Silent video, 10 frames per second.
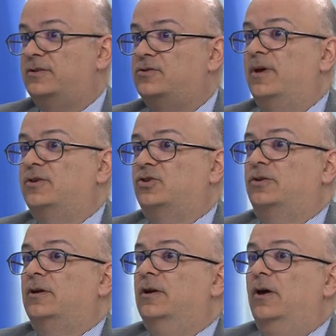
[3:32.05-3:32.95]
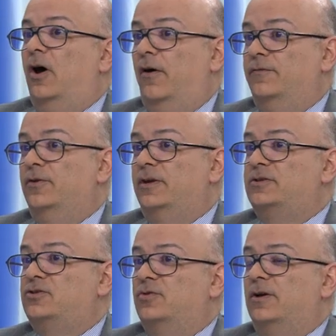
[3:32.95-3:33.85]
as you mentioned, of the
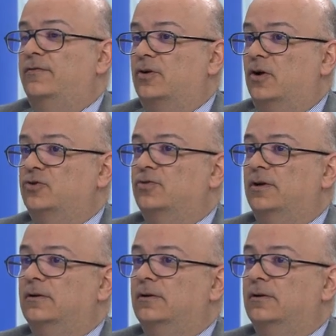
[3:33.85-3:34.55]
history of the country.